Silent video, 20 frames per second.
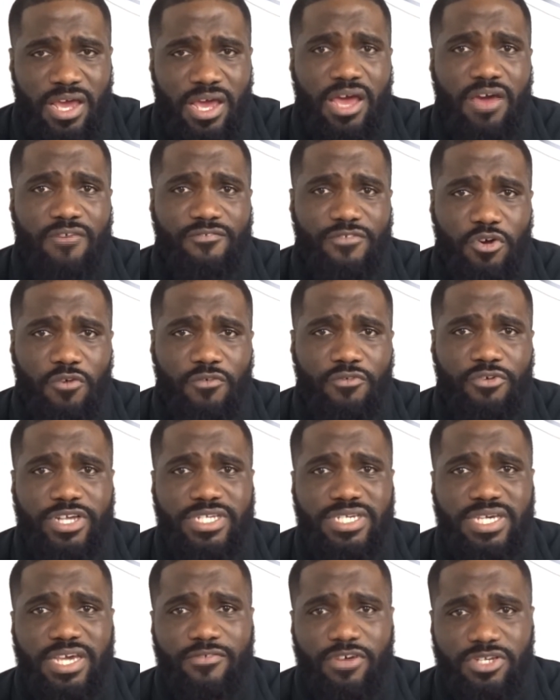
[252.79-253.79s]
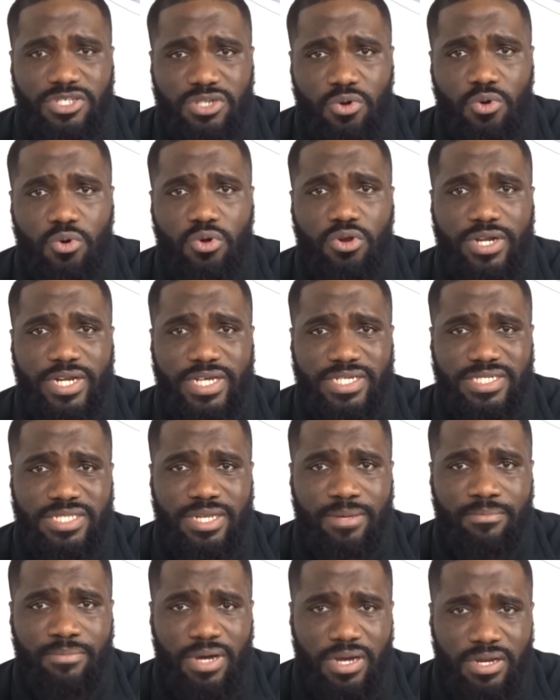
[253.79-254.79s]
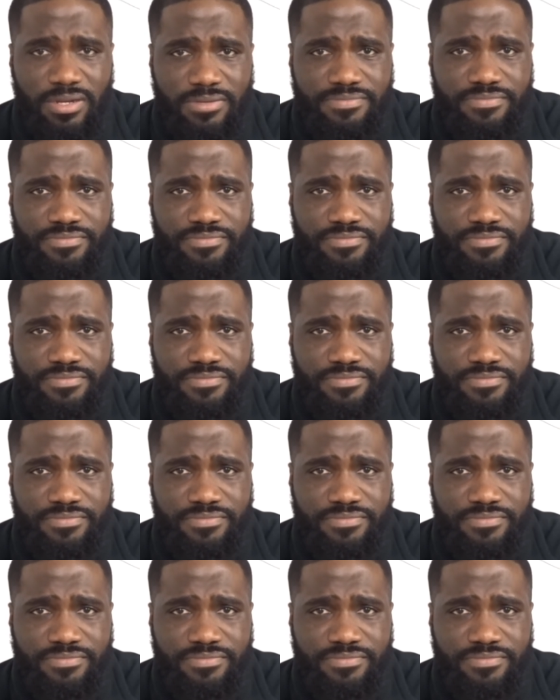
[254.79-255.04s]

feel free to give us a call on this number.